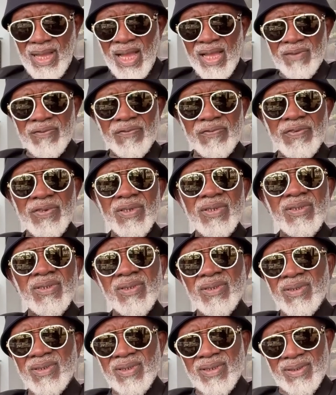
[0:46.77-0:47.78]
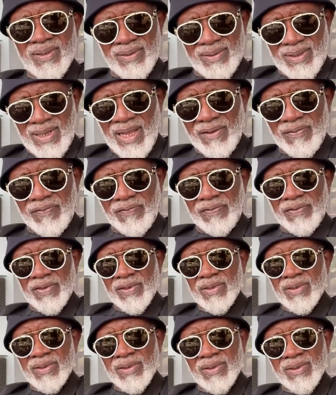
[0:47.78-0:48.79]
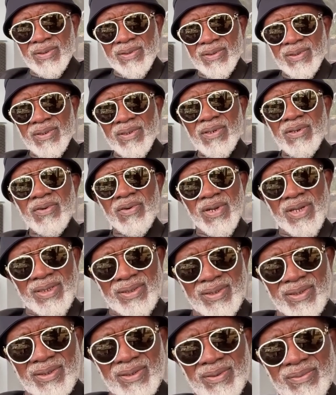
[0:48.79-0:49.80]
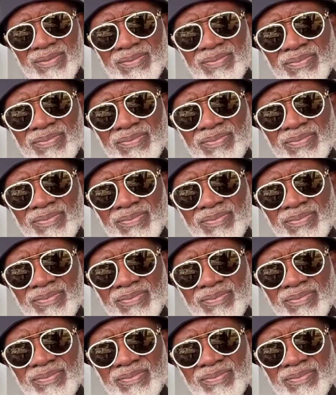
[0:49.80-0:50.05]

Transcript: I feel I feel great.